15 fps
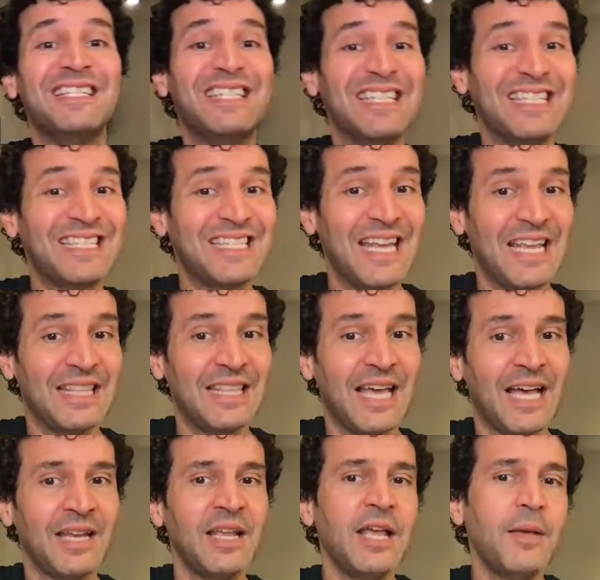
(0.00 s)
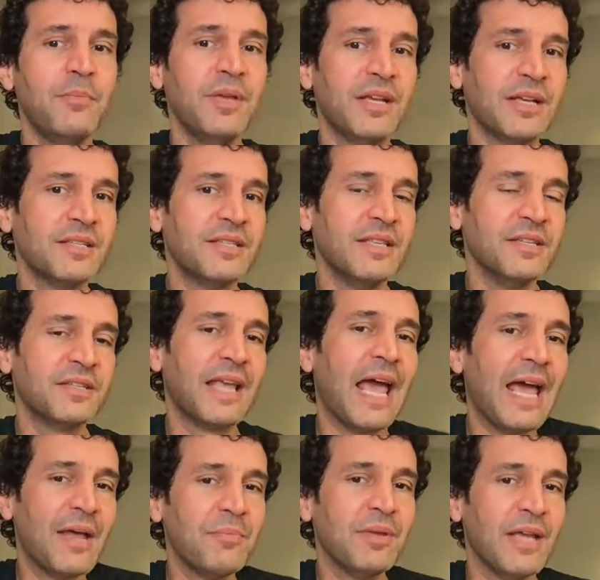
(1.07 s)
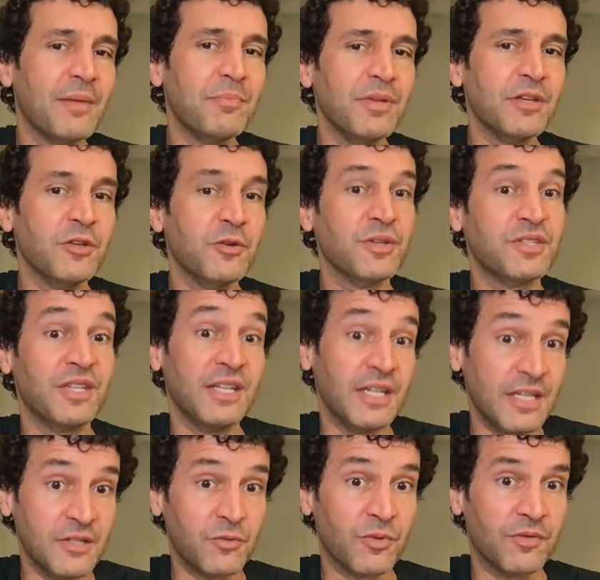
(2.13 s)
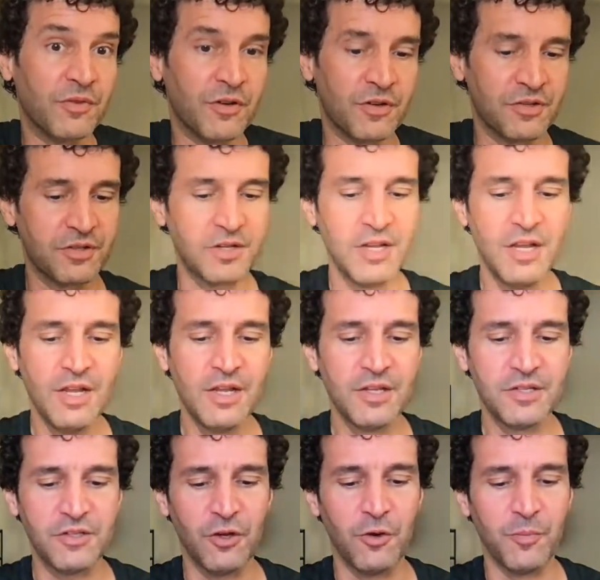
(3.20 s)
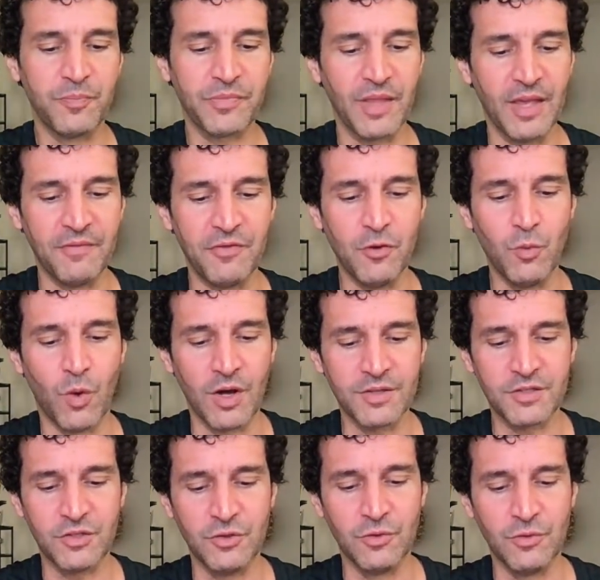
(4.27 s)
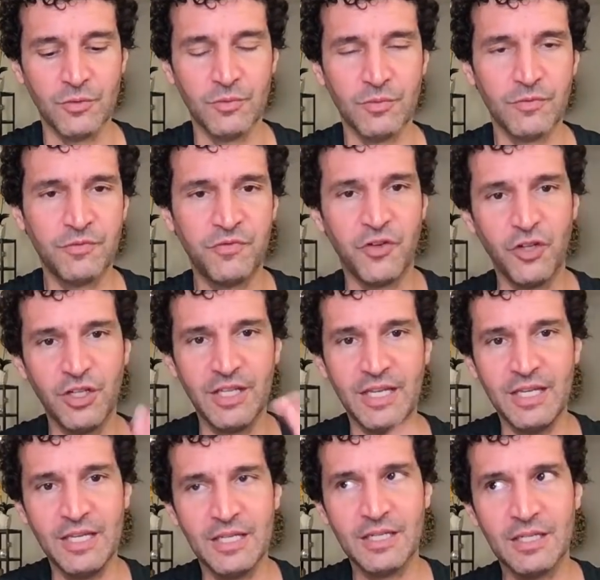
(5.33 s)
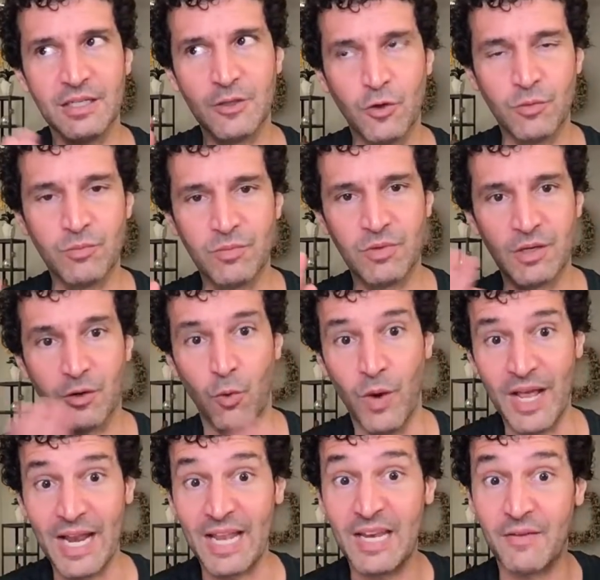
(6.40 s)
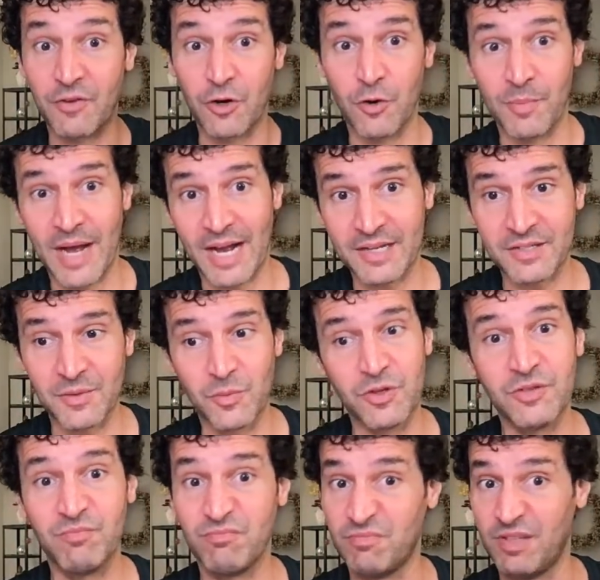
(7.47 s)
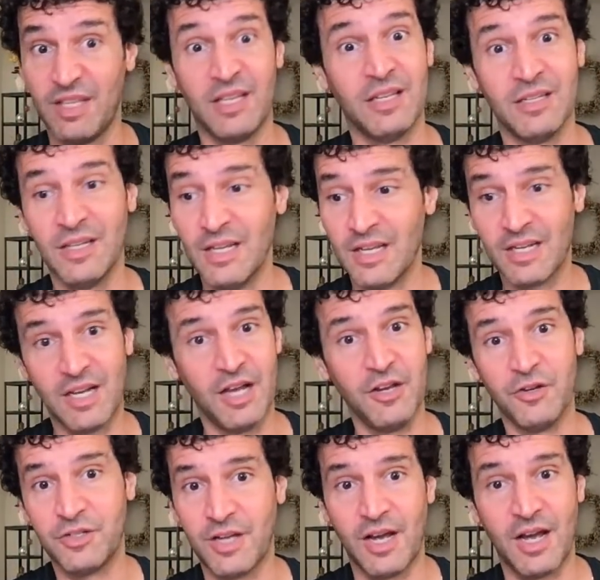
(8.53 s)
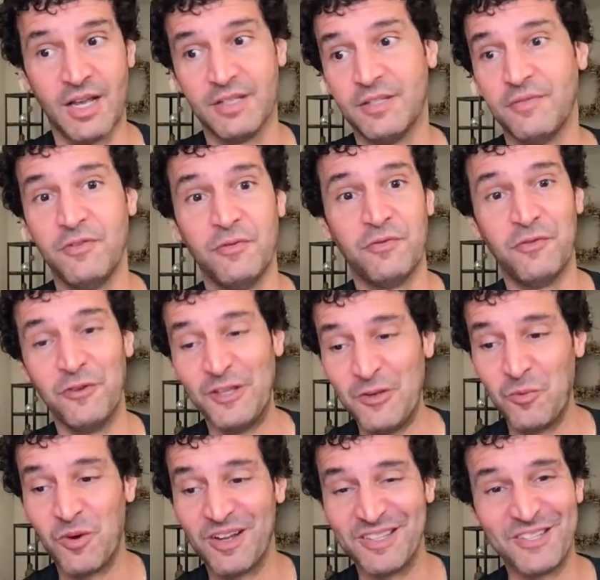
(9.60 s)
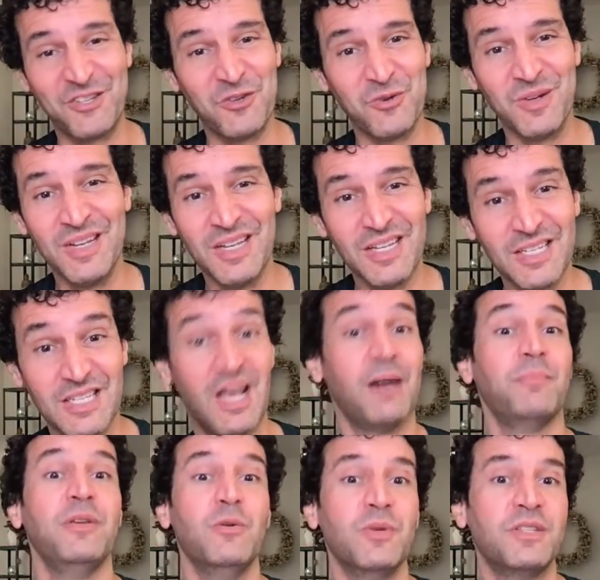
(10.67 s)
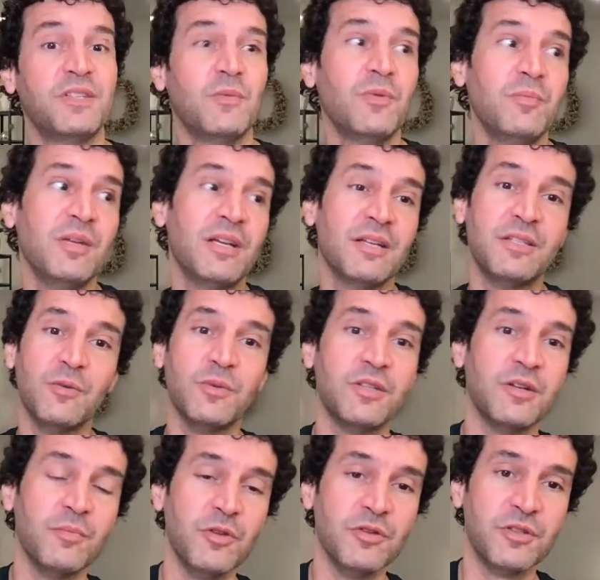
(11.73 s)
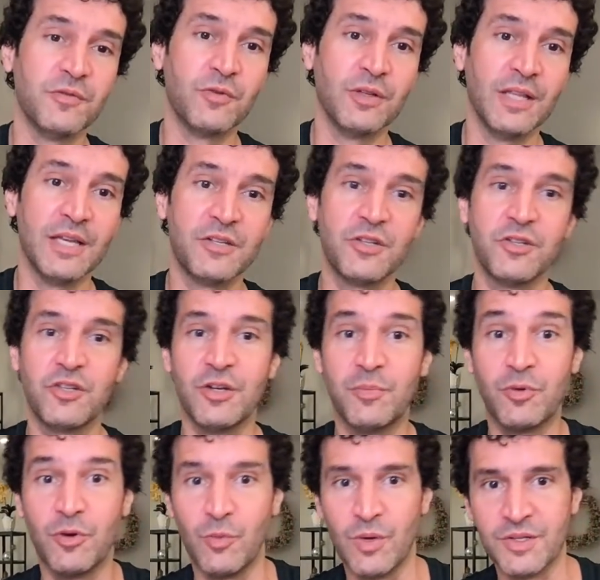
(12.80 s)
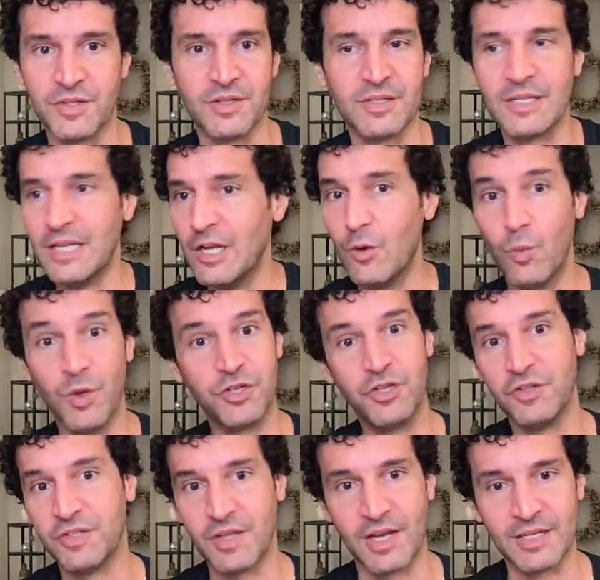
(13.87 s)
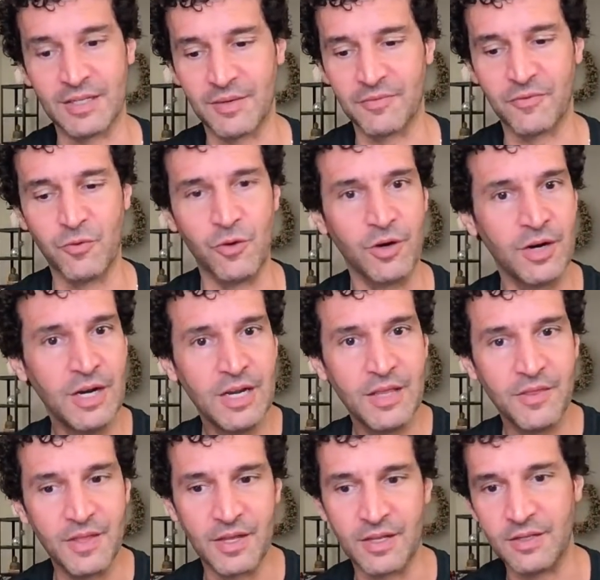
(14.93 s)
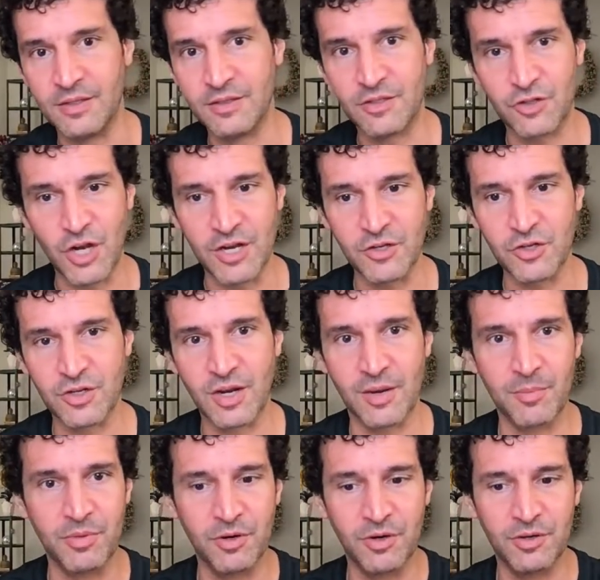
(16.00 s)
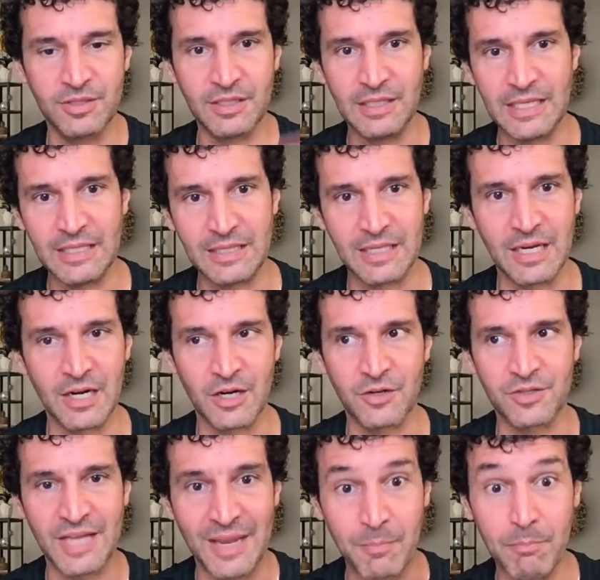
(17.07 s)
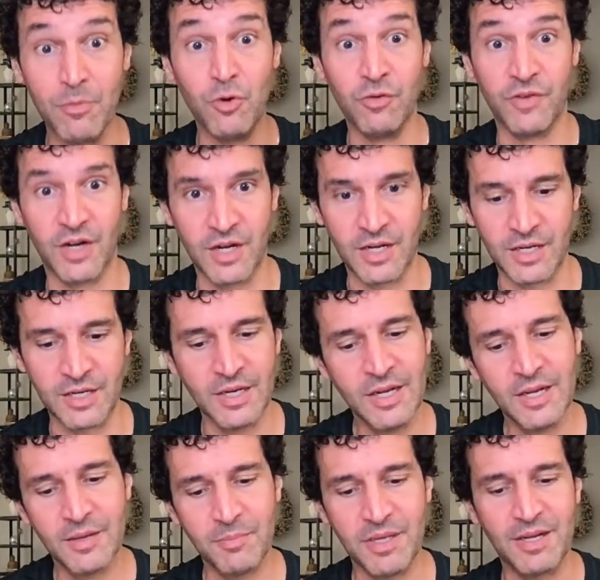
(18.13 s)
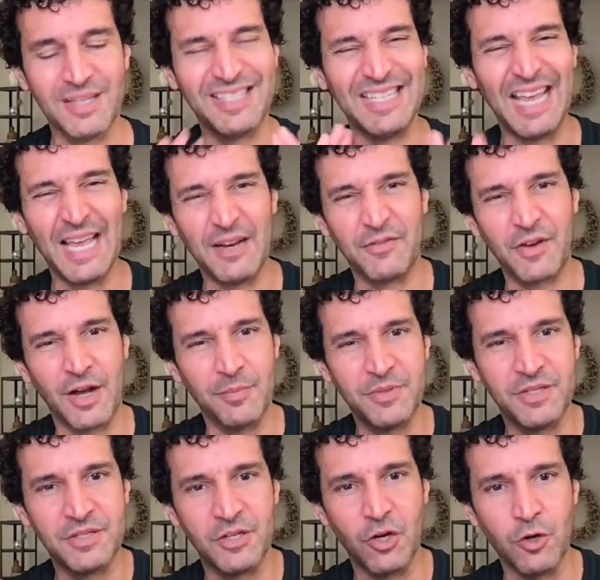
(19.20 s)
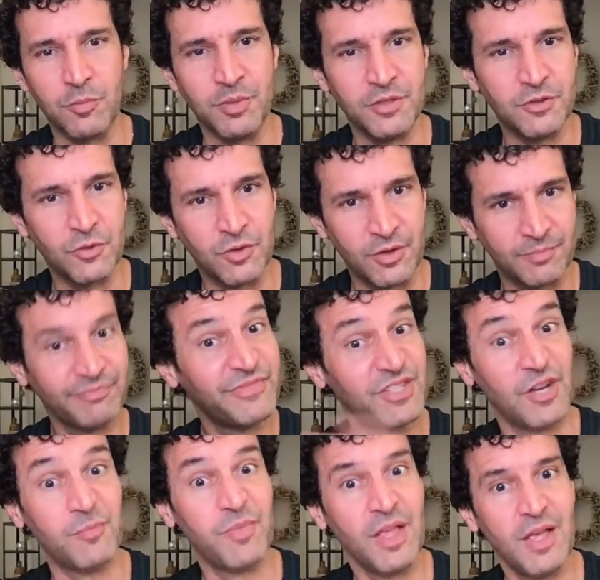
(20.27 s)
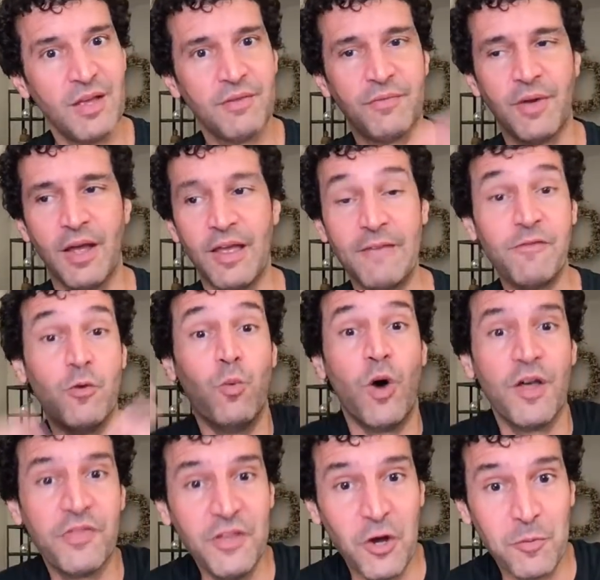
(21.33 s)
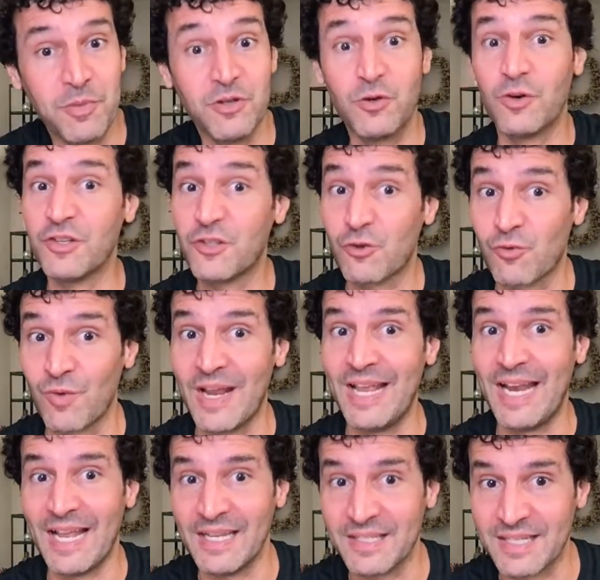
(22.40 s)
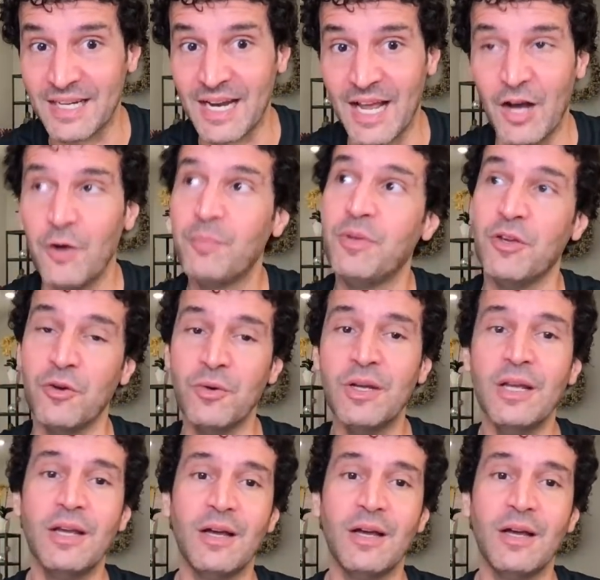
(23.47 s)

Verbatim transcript: to state that, because this can be ambiguous and it is reversed. So if you want to fully quit and never go back somewhere, then cut your ties. If you fully want to not be with someone because it was an abusive relationship or it wasn't what you signed up for, then change your number, delete theirs, and move on, because the Eight of Cups is an open door. So if you want the open door, it's great, and it's going to help you,